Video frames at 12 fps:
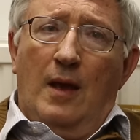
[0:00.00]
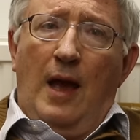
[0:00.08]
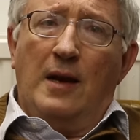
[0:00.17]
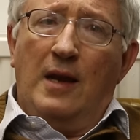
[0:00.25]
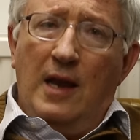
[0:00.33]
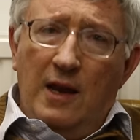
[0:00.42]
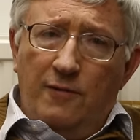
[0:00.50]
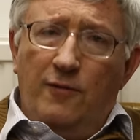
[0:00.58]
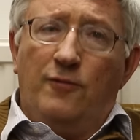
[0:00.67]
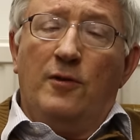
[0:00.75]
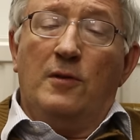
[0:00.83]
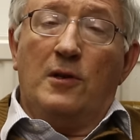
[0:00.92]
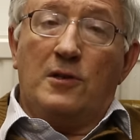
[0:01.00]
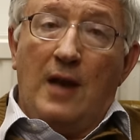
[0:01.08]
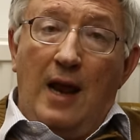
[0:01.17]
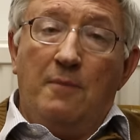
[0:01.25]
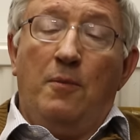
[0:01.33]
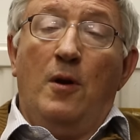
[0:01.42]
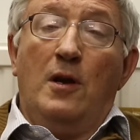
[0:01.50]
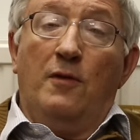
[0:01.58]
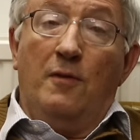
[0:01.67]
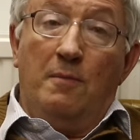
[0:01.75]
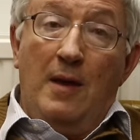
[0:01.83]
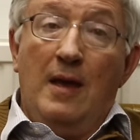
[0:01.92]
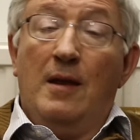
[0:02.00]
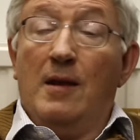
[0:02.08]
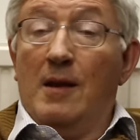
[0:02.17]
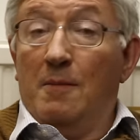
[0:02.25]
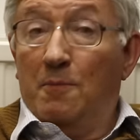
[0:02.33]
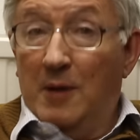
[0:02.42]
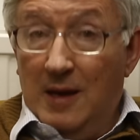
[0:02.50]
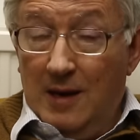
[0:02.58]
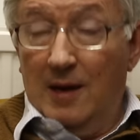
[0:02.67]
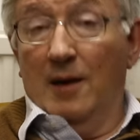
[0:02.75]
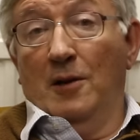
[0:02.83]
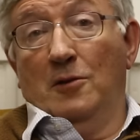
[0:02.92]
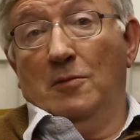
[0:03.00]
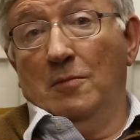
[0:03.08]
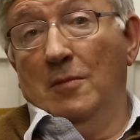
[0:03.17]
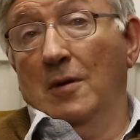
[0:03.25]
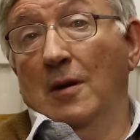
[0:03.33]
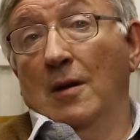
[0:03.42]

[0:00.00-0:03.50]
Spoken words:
And even from the standpoint of American imperialism,